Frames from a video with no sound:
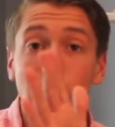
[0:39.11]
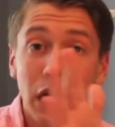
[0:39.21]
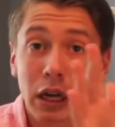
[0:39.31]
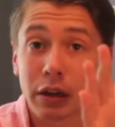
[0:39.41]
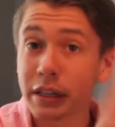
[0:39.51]

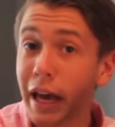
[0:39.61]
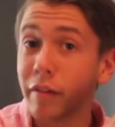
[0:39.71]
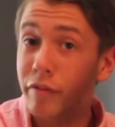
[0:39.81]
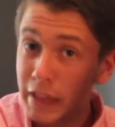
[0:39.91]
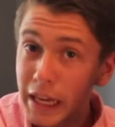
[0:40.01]
on that
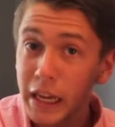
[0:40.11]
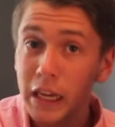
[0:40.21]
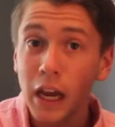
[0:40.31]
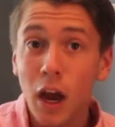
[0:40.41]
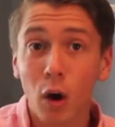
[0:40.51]
flick,
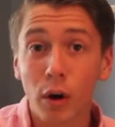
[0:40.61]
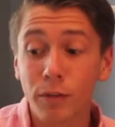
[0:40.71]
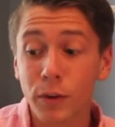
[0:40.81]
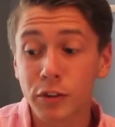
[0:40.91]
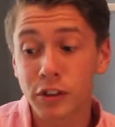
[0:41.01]
or
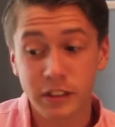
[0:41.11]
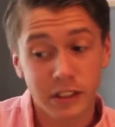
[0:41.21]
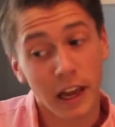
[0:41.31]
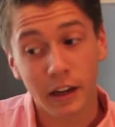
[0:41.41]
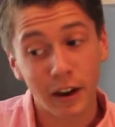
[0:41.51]
if you should
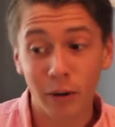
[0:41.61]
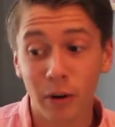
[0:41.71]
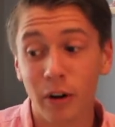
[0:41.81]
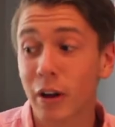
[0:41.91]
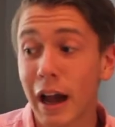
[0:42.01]
say, no
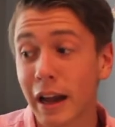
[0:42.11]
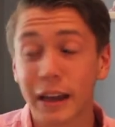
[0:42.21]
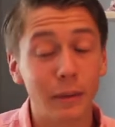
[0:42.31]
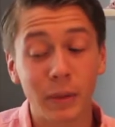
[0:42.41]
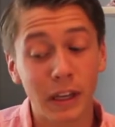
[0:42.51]
girl, I
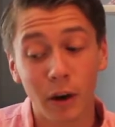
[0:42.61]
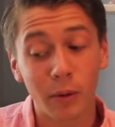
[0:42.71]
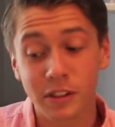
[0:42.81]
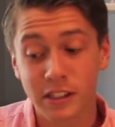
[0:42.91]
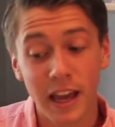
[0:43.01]
ain't be
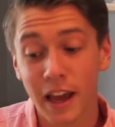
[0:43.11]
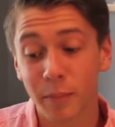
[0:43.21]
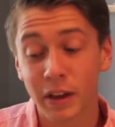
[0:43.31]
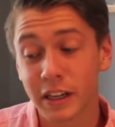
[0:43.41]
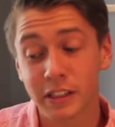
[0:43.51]
going to
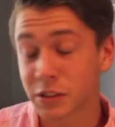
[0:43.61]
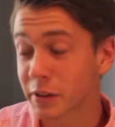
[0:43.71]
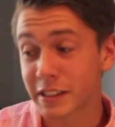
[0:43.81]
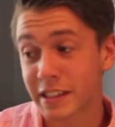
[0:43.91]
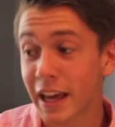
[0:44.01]
that because
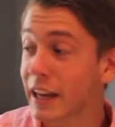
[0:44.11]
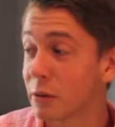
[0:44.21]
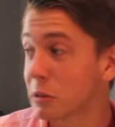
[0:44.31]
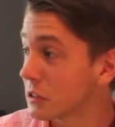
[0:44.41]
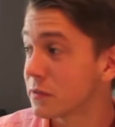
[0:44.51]
Chris said
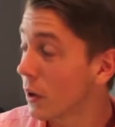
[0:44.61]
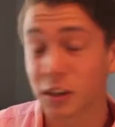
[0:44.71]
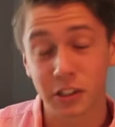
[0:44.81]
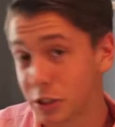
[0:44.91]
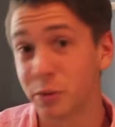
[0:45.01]
it was full
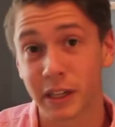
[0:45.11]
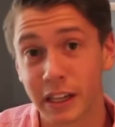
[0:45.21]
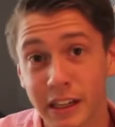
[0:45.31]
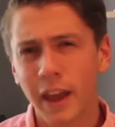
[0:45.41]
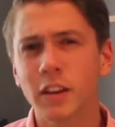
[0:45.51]
of
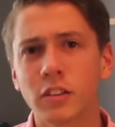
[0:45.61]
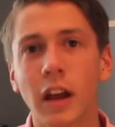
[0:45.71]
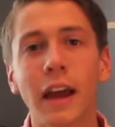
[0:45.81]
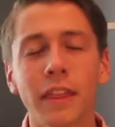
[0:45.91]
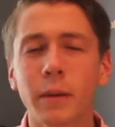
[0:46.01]
dookie. And
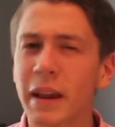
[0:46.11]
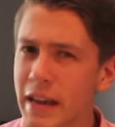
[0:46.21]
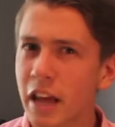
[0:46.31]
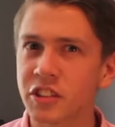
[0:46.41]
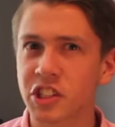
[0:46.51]
I think my
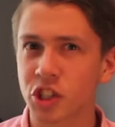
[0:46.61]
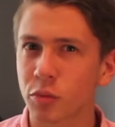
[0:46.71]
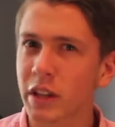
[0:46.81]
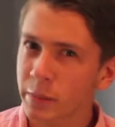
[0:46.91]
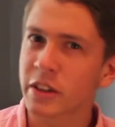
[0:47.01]
analysis
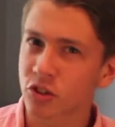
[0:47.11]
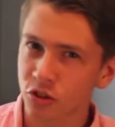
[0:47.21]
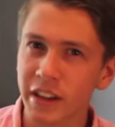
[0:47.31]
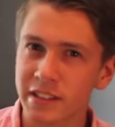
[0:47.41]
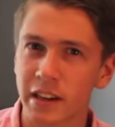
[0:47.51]
should really be
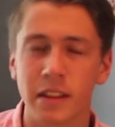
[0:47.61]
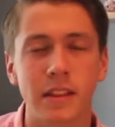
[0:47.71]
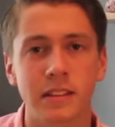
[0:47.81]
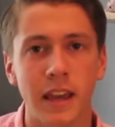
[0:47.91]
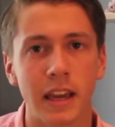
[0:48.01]
trusted in
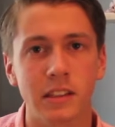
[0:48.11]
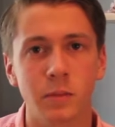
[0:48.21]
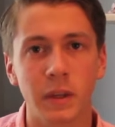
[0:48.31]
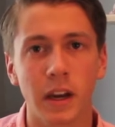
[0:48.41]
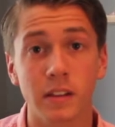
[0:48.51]
this case
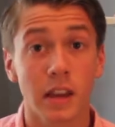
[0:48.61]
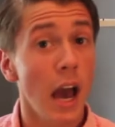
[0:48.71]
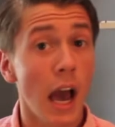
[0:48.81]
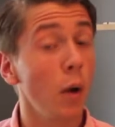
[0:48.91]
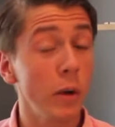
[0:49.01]
because
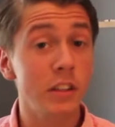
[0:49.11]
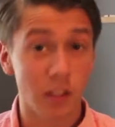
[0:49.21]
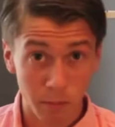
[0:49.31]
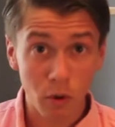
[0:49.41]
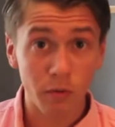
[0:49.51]
I went to
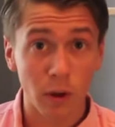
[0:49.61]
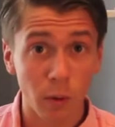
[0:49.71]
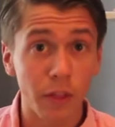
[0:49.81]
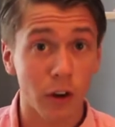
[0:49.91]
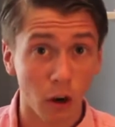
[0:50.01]
the movie
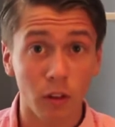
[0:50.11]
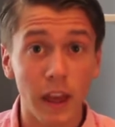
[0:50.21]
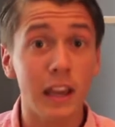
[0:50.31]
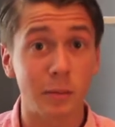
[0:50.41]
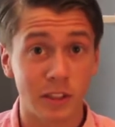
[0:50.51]
with a girl
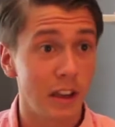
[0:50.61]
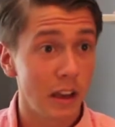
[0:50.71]
named